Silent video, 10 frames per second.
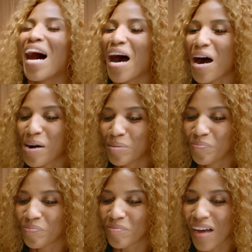
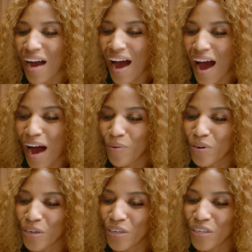Month,
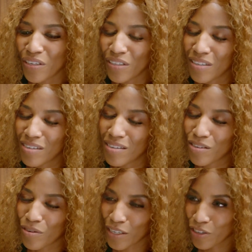our
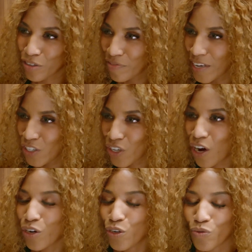director of
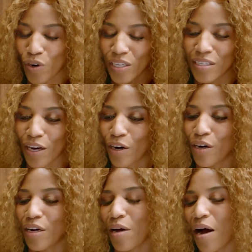HR, who runs
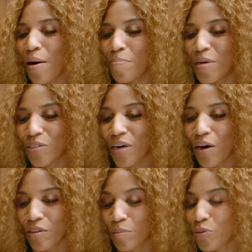our mental
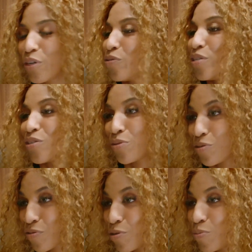health employee
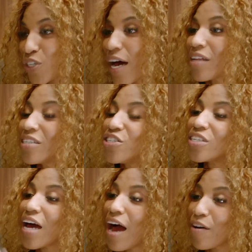resource group, challenged
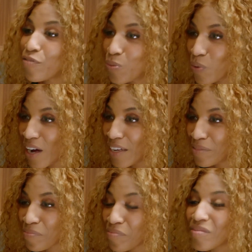
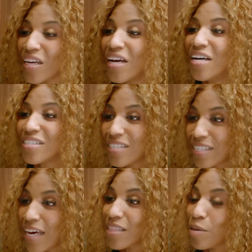everyone to
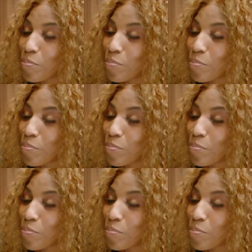take the